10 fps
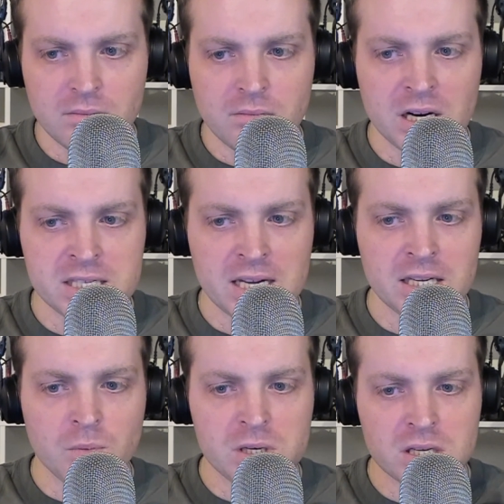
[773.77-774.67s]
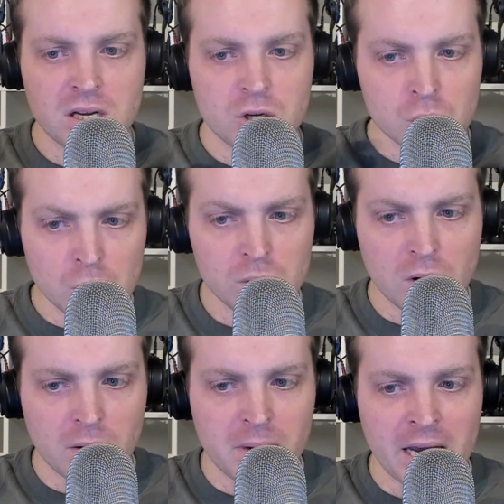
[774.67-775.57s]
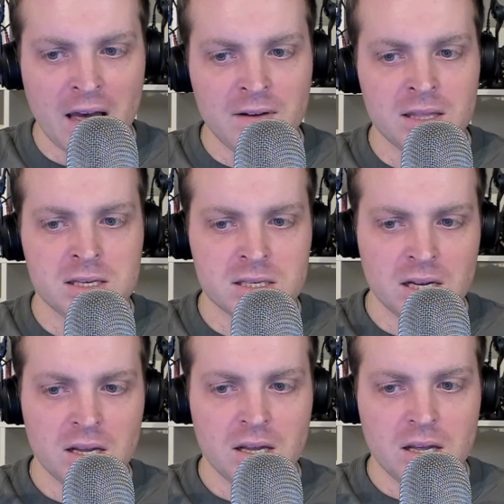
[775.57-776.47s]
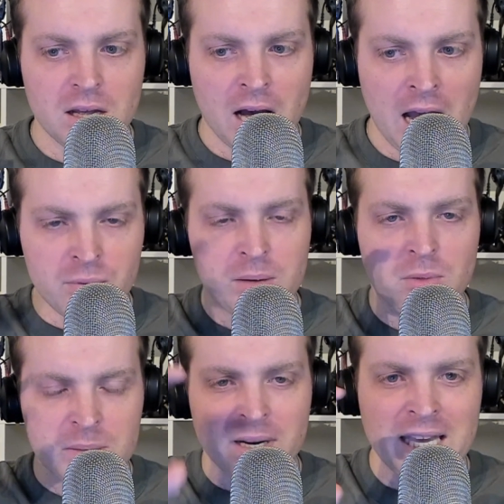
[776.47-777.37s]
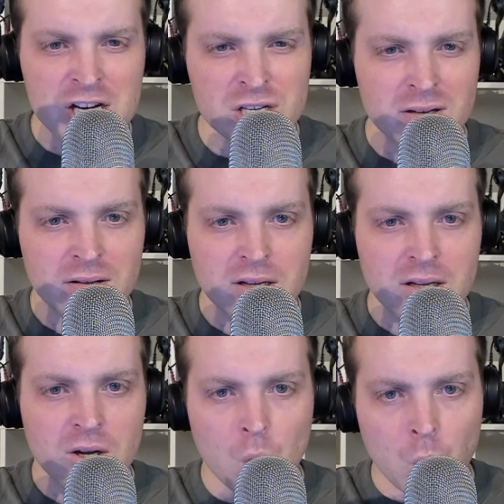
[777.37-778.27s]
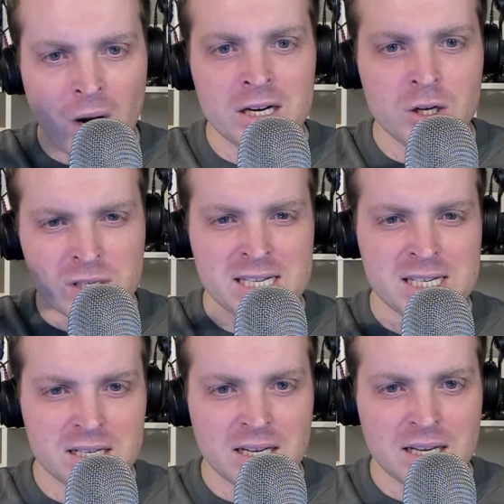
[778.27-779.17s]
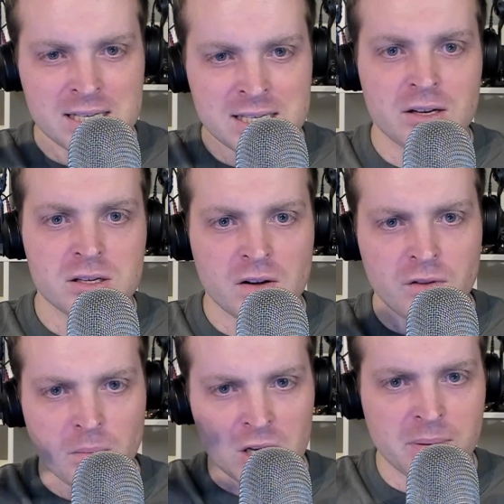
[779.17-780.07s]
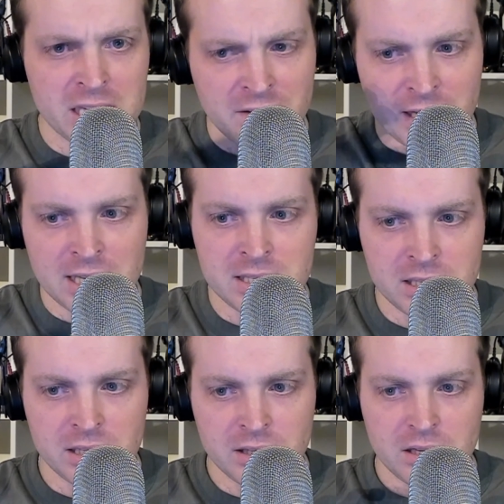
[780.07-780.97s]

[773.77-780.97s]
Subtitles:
By starting with 2 or by having this hybrid multiplication, 1 loses the status of the multiplicative identity.